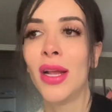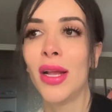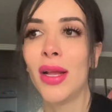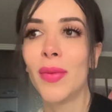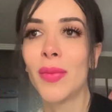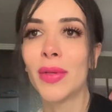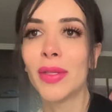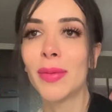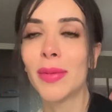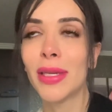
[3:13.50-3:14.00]

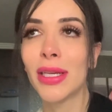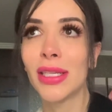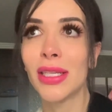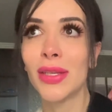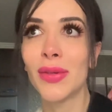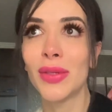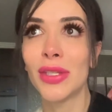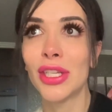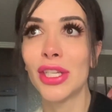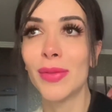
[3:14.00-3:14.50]
It was because he
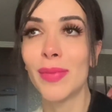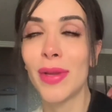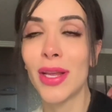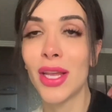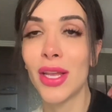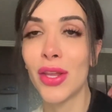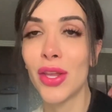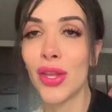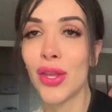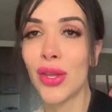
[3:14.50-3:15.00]
was just being
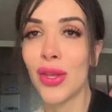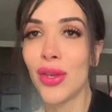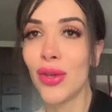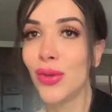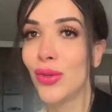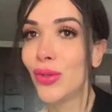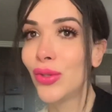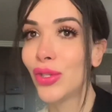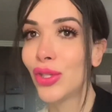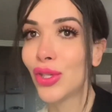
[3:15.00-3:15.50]
a
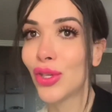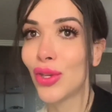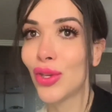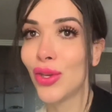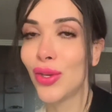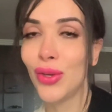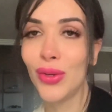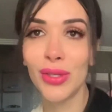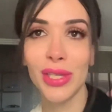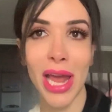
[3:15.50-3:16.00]

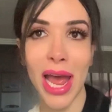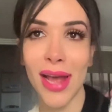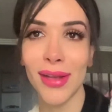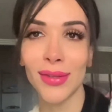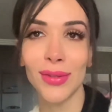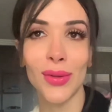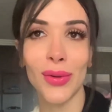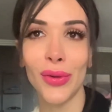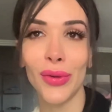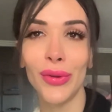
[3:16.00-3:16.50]
huge
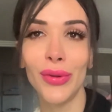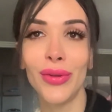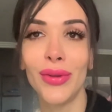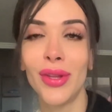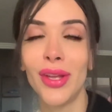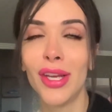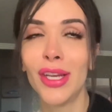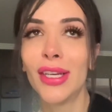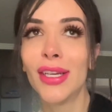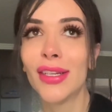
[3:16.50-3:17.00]
asshole.
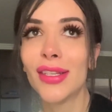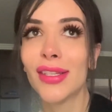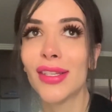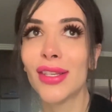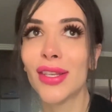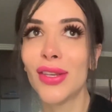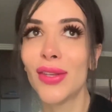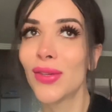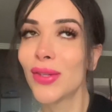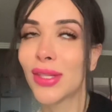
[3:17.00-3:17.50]

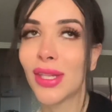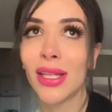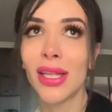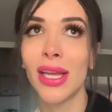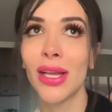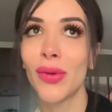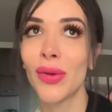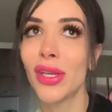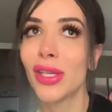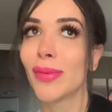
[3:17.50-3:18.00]
Excuse the
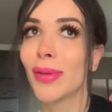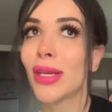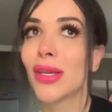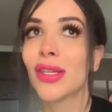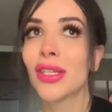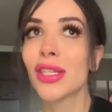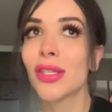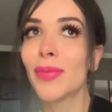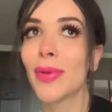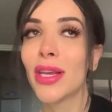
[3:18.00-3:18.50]
language, but he was
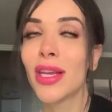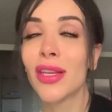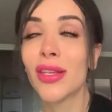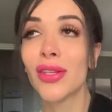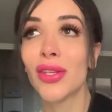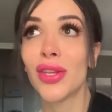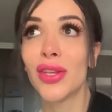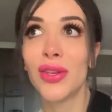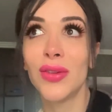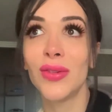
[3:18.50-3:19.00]
just being a
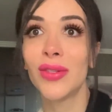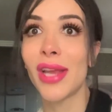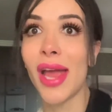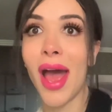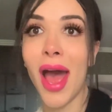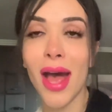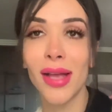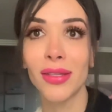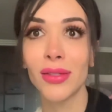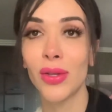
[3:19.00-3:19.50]
huge
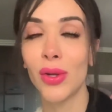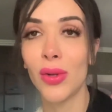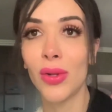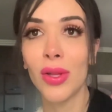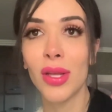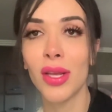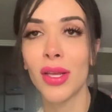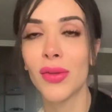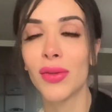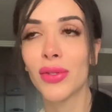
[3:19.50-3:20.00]
asshole.
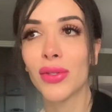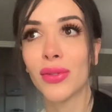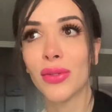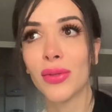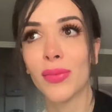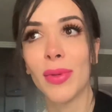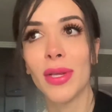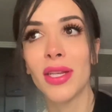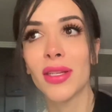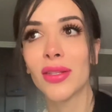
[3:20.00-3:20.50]
Like, he was
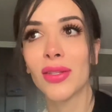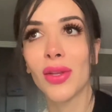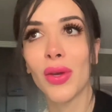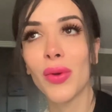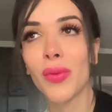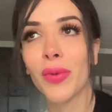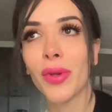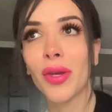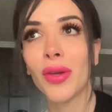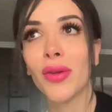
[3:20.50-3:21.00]
being so
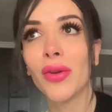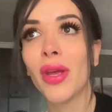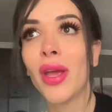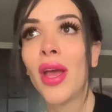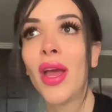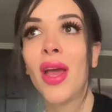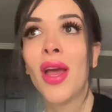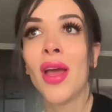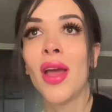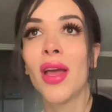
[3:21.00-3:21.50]
rude.
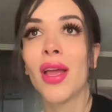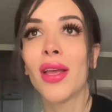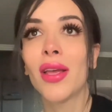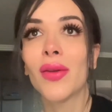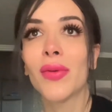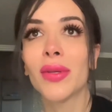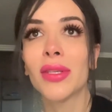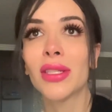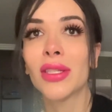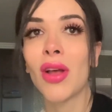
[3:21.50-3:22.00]
He
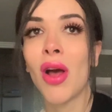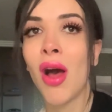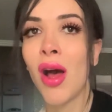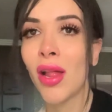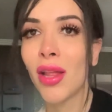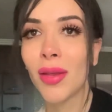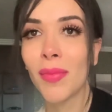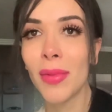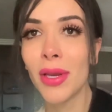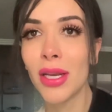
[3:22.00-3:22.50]
was
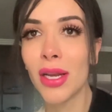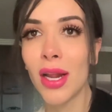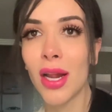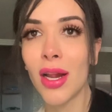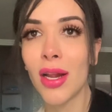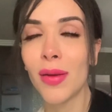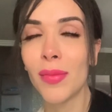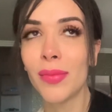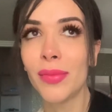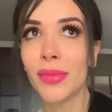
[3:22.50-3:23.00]
calling me
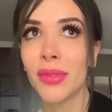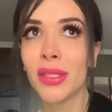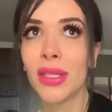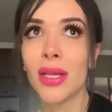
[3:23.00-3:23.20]
names.